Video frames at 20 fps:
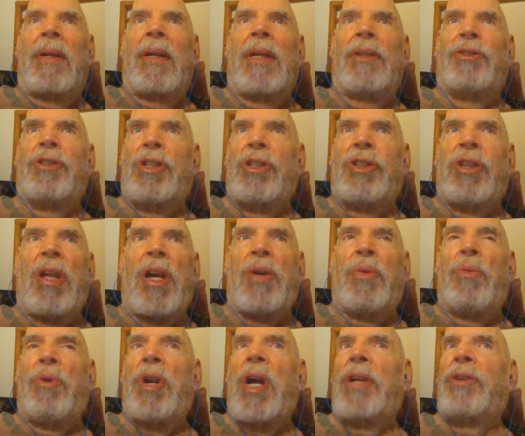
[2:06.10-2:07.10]
It's just
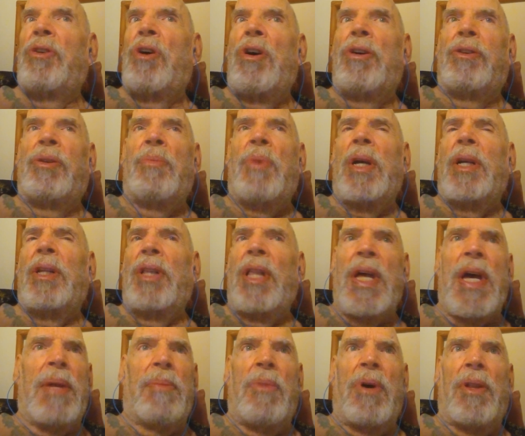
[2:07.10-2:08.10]
like when I talk to my
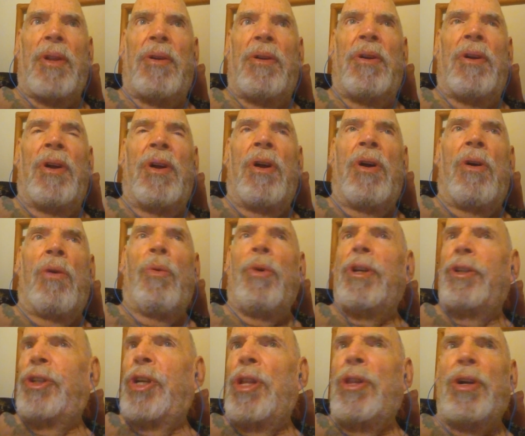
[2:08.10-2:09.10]
clan mother. What
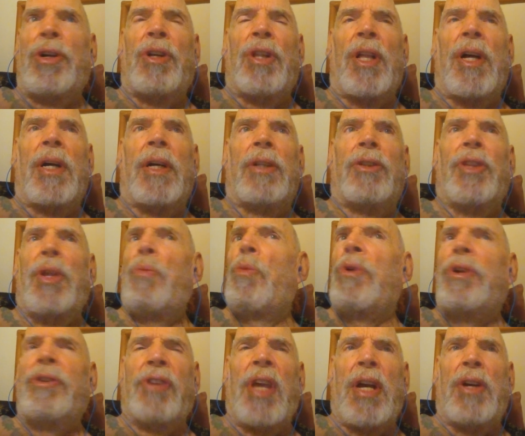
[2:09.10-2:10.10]
does she look like?
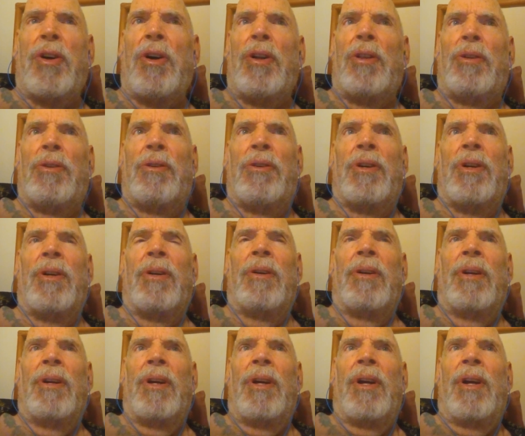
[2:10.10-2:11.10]
What is that color?
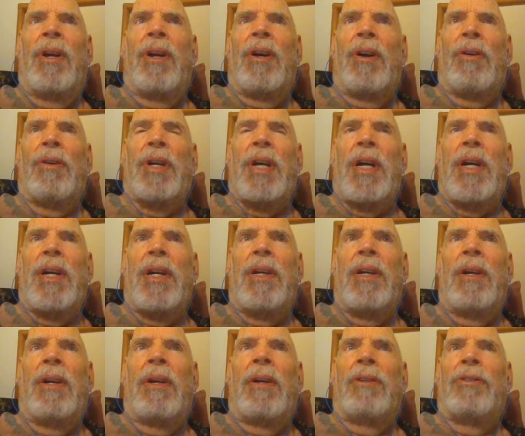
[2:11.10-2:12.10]

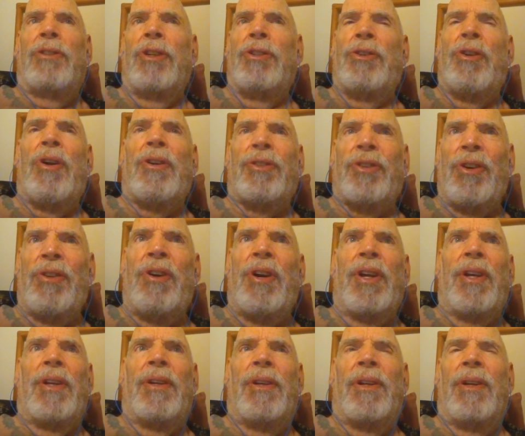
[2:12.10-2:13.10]
Okay? She's an
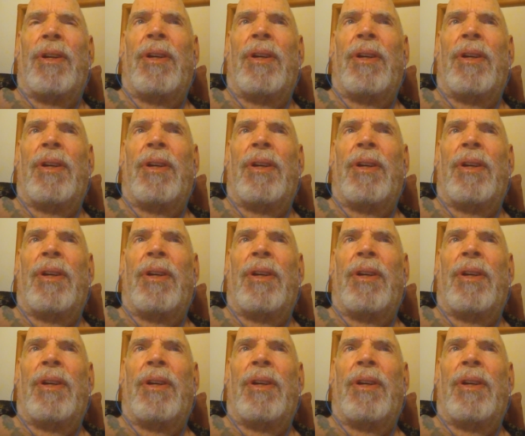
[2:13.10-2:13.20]
Arcturian.